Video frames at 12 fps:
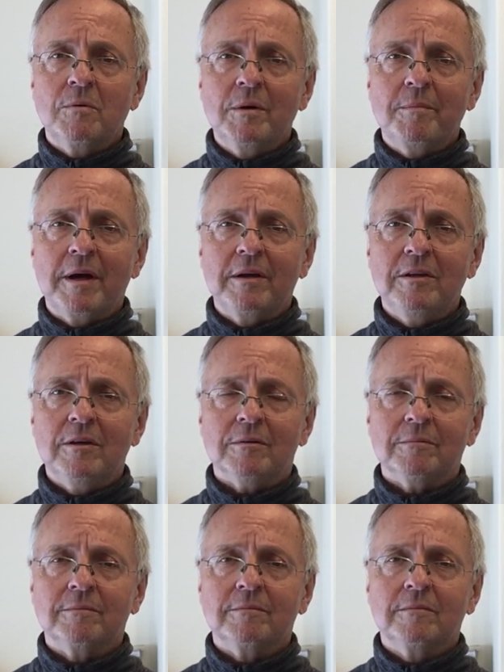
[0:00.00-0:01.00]
What about you?
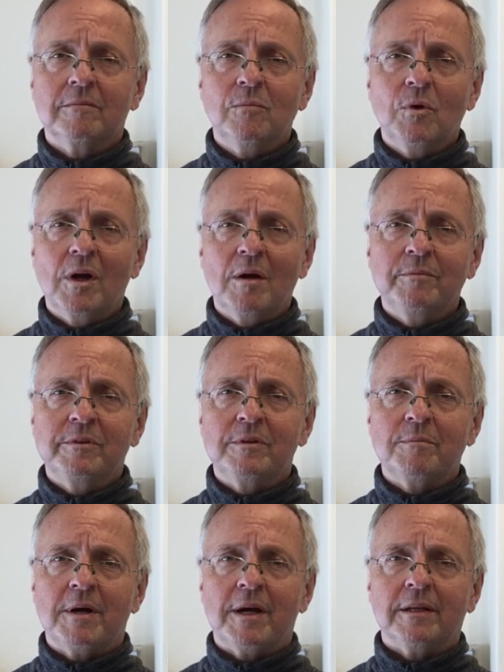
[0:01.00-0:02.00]
What comes
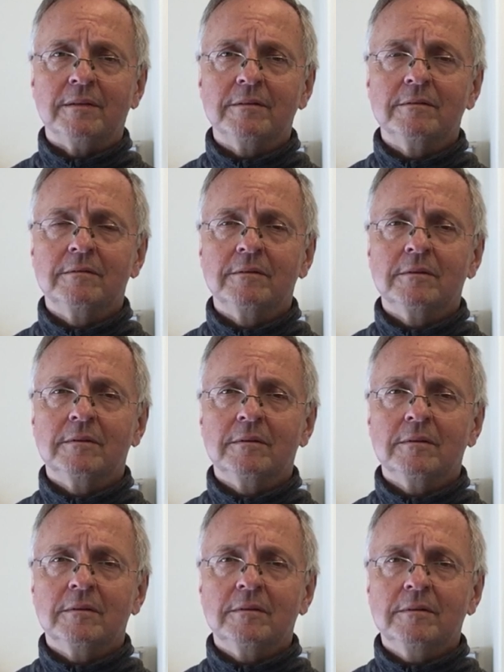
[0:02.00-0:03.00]
to mind?
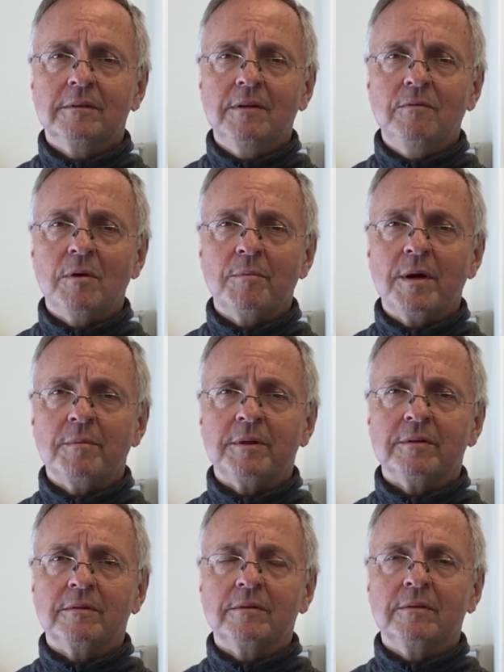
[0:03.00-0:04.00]
I'll give you a
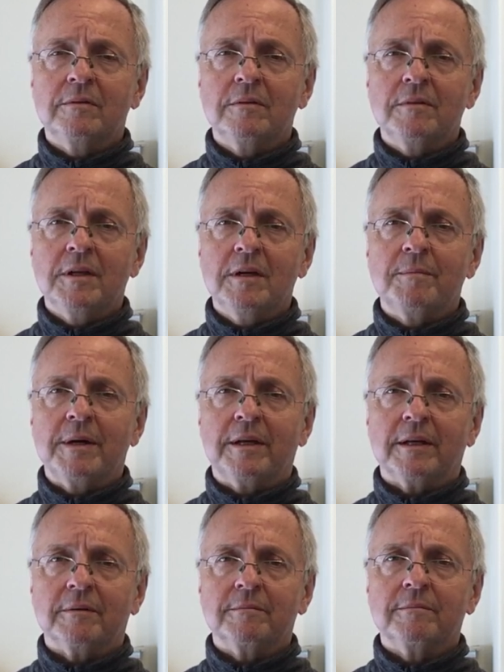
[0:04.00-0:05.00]
moment to think
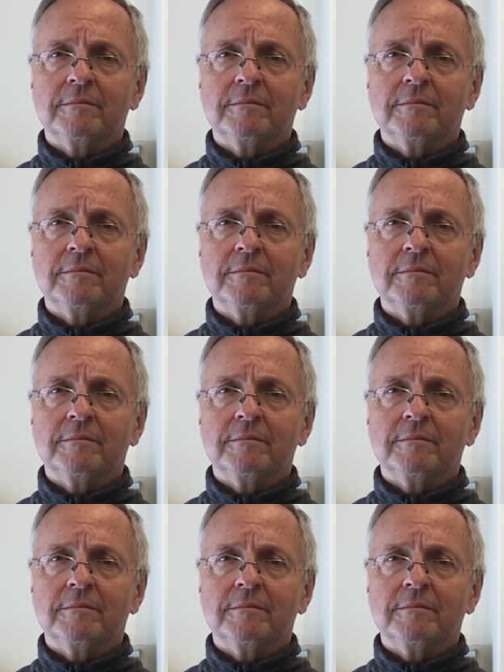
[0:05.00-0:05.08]
about it.